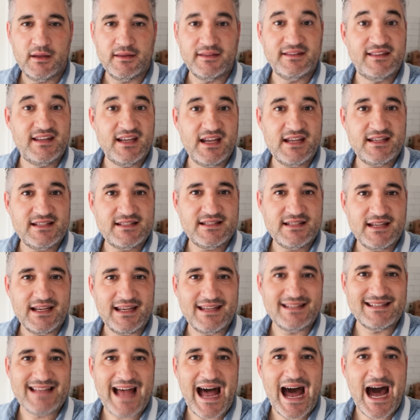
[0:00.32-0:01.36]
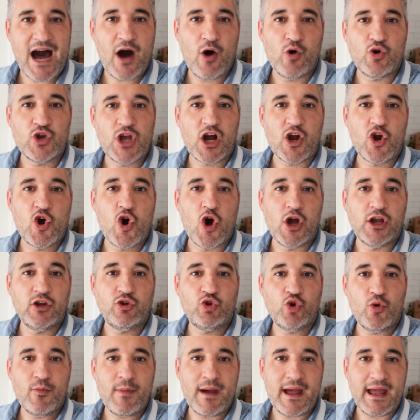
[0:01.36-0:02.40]
This is how you're
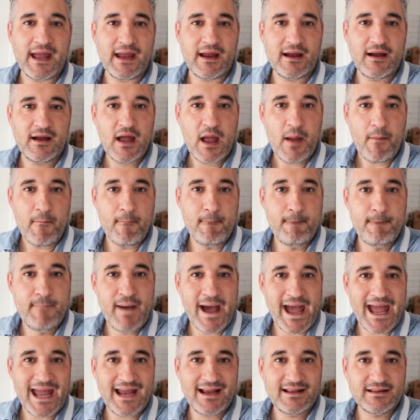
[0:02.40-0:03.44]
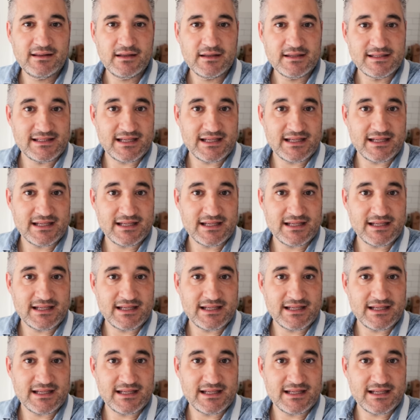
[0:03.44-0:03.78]
going to make baked